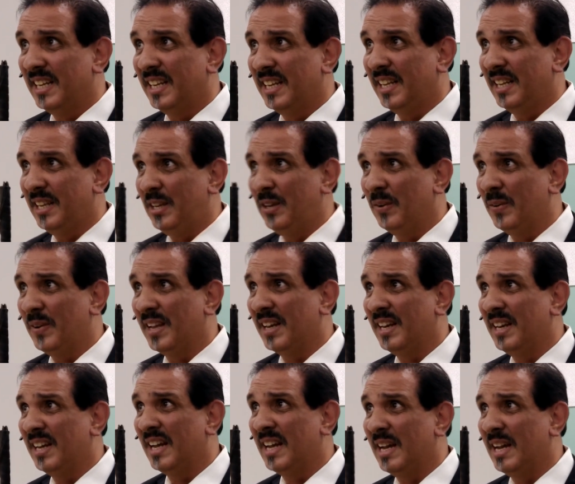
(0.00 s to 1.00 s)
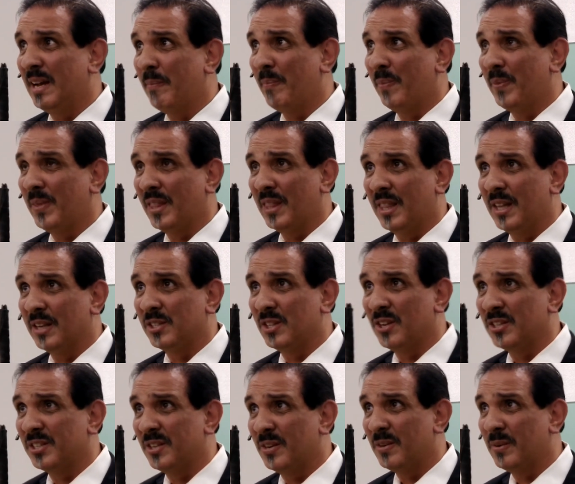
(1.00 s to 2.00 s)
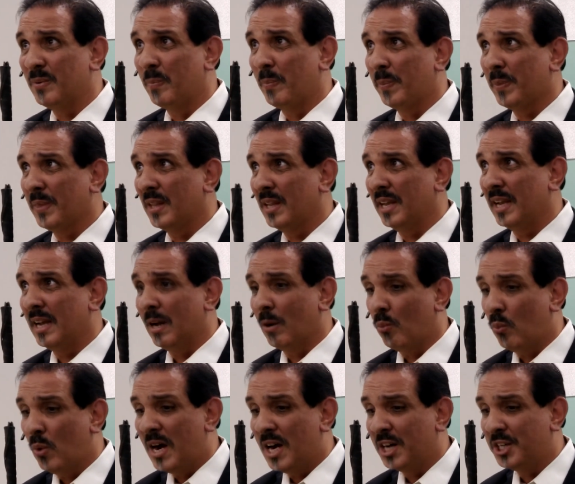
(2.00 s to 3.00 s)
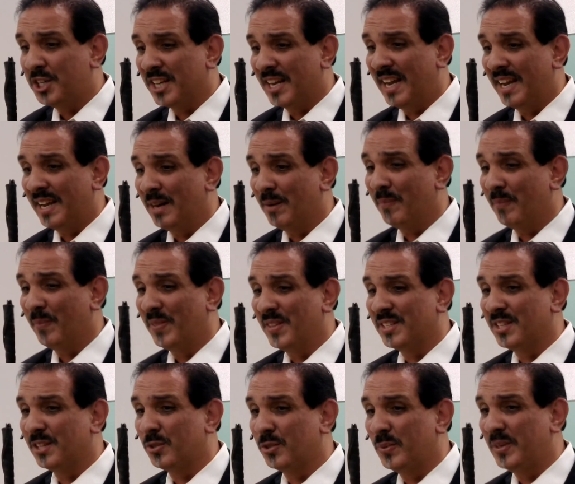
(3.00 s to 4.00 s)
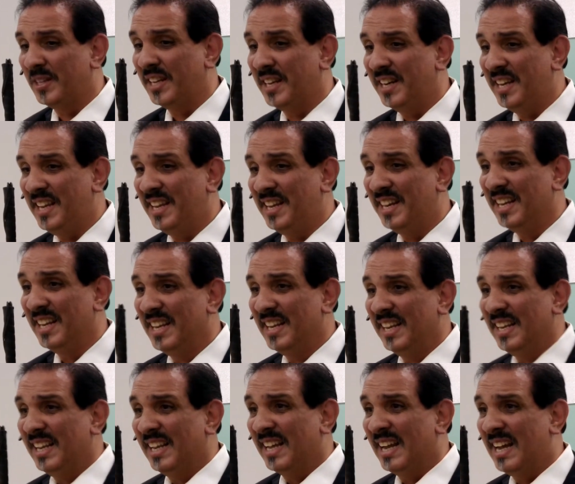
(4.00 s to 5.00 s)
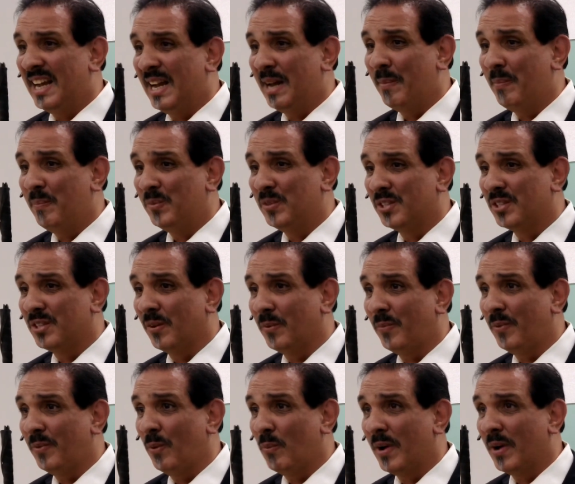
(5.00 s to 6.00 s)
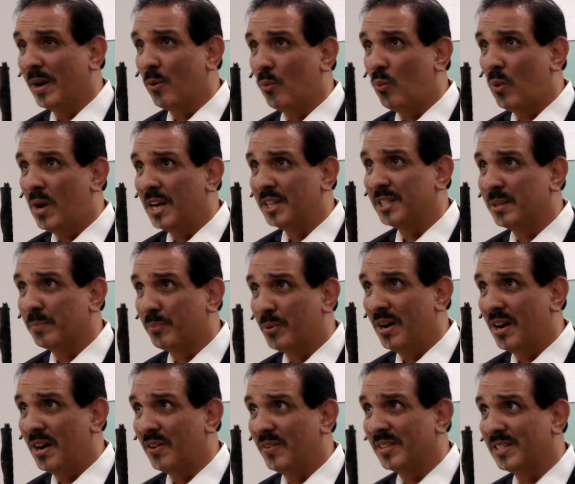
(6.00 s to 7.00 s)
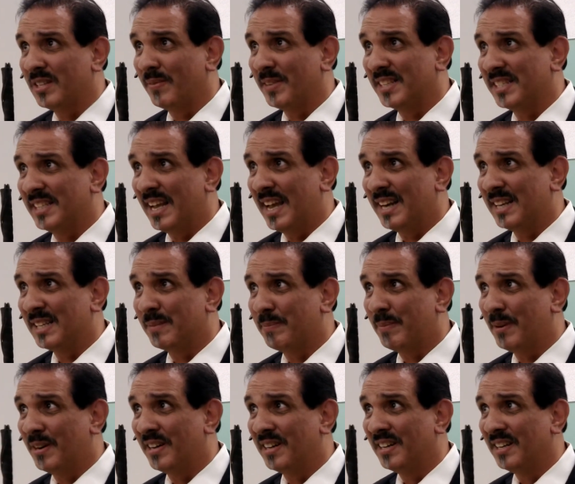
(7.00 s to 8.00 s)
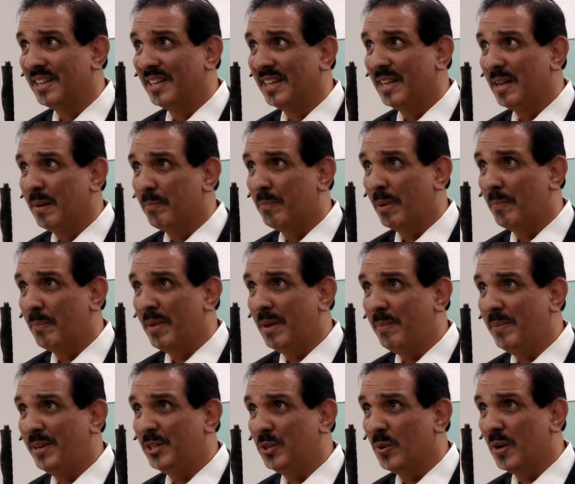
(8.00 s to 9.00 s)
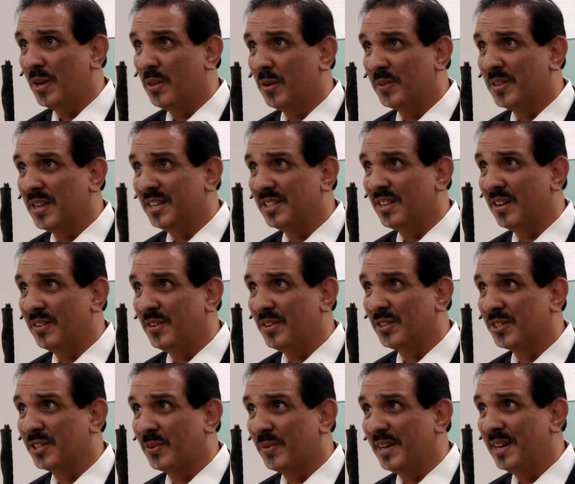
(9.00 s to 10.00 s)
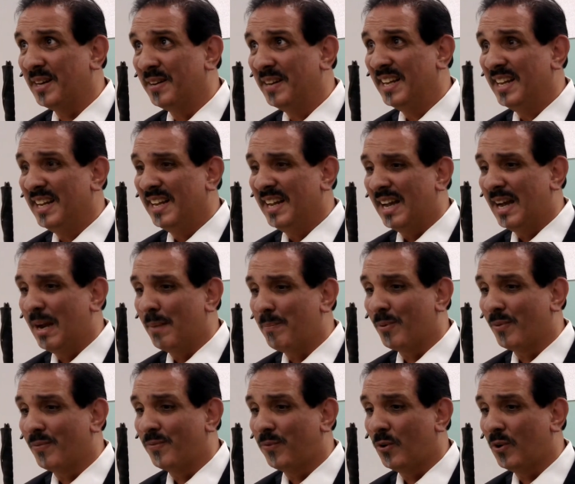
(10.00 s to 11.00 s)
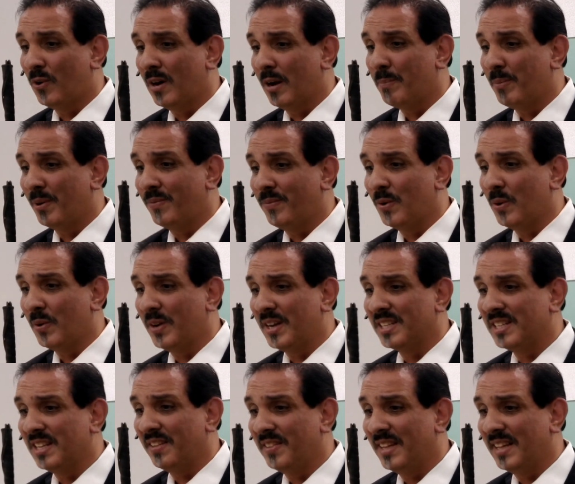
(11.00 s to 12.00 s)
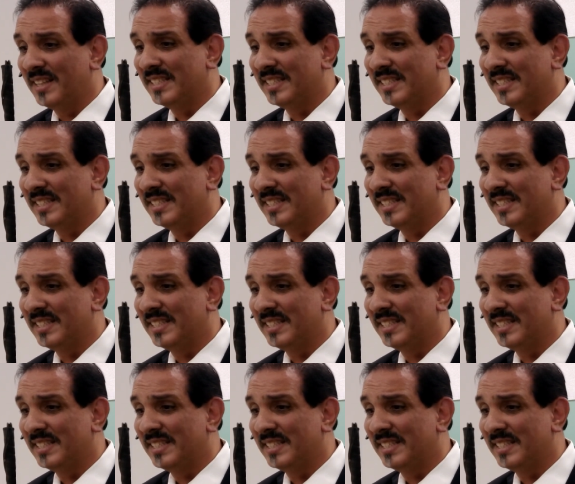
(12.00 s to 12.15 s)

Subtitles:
You can, there's also a watch item. This is really neat. So if you want to watch the progress of a status bar, but maybe do other things on your screen, I put focus on that